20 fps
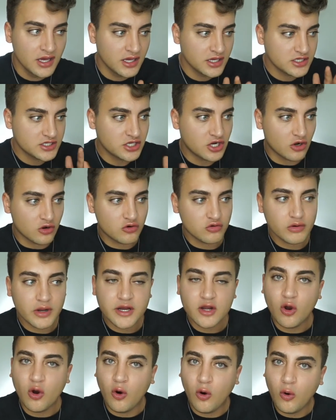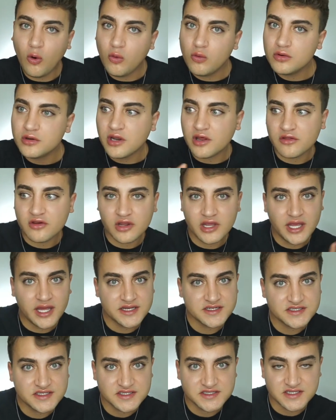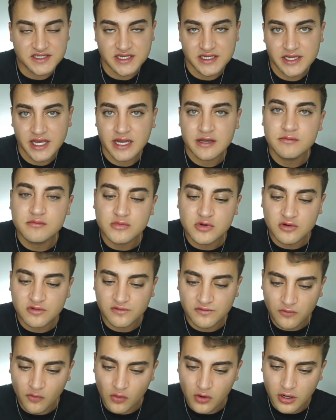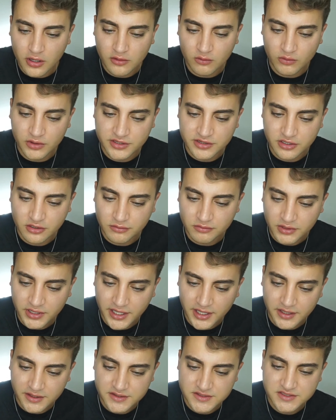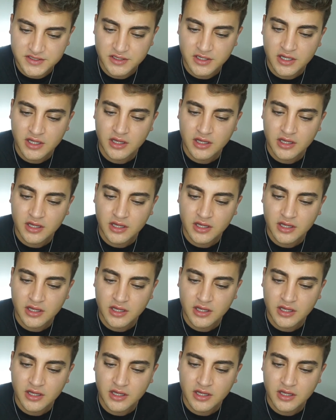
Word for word: you know, create a whole nother entity and move forward with their plans.